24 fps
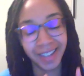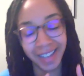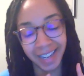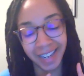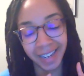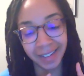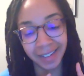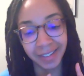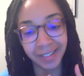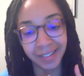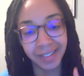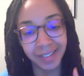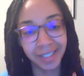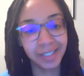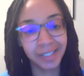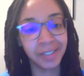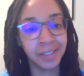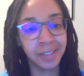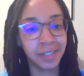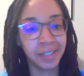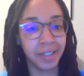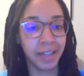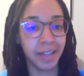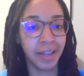In
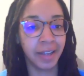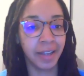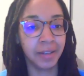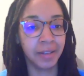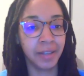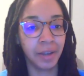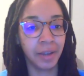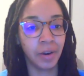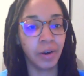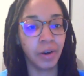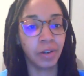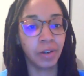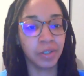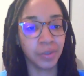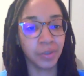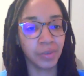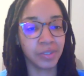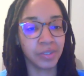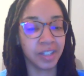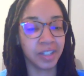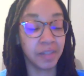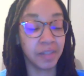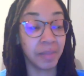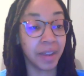addition to that, they also
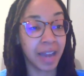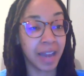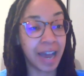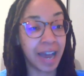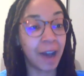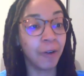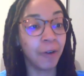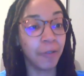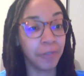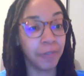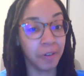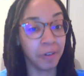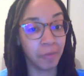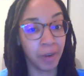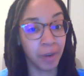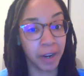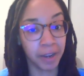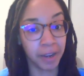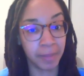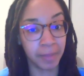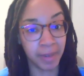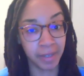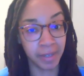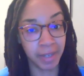send me outfit
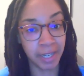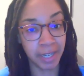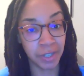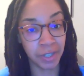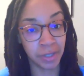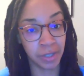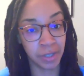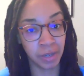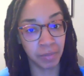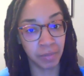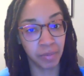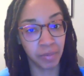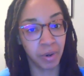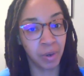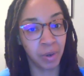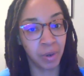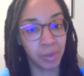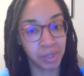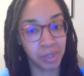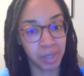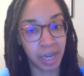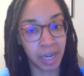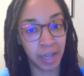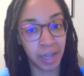recommendations and pro
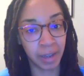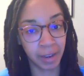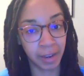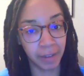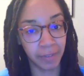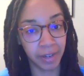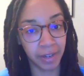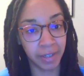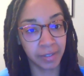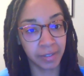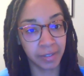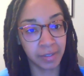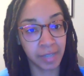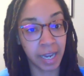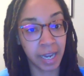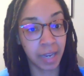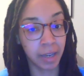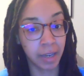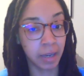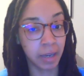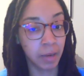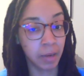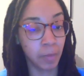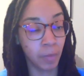styling advice. I
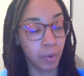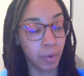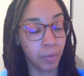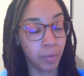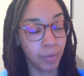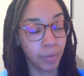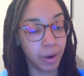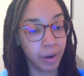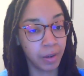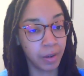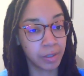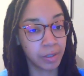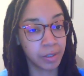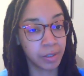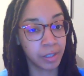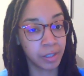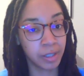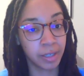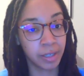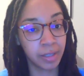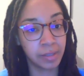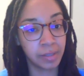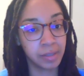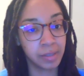keep what works
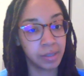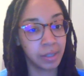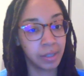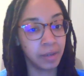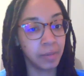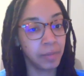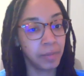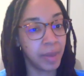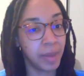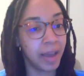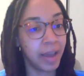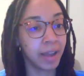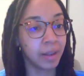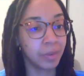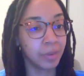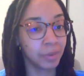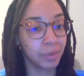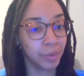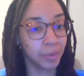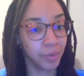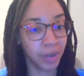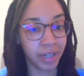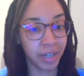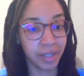and I send back
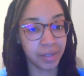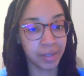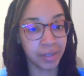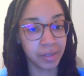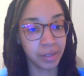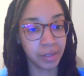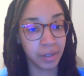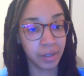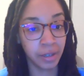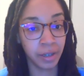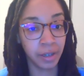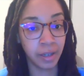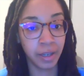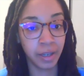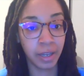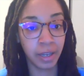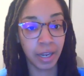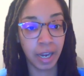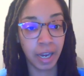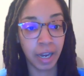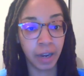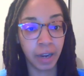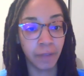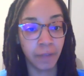the rest.
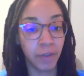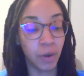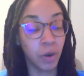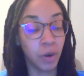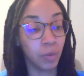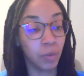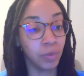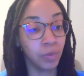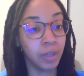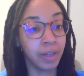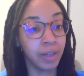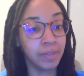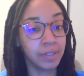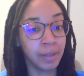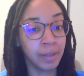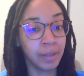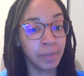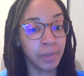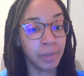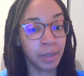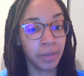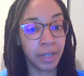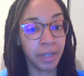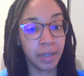And if you don't love
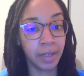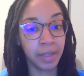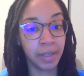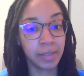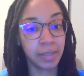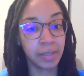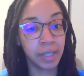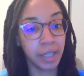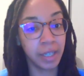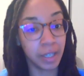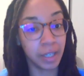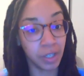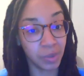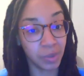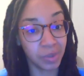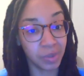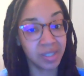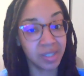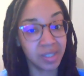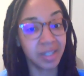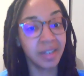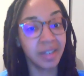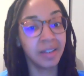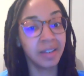something, like I said, you
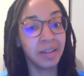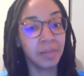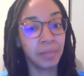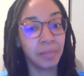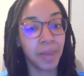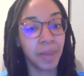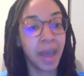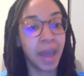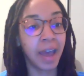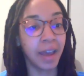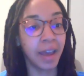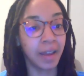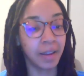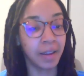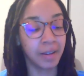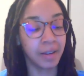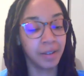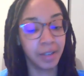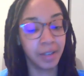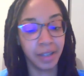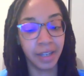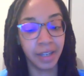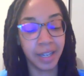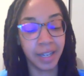send it back.
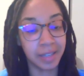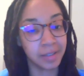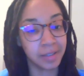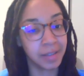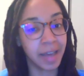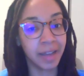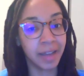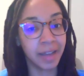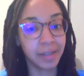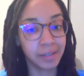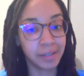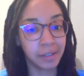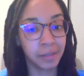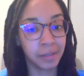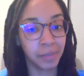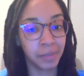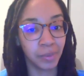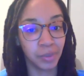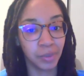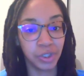It's that simple.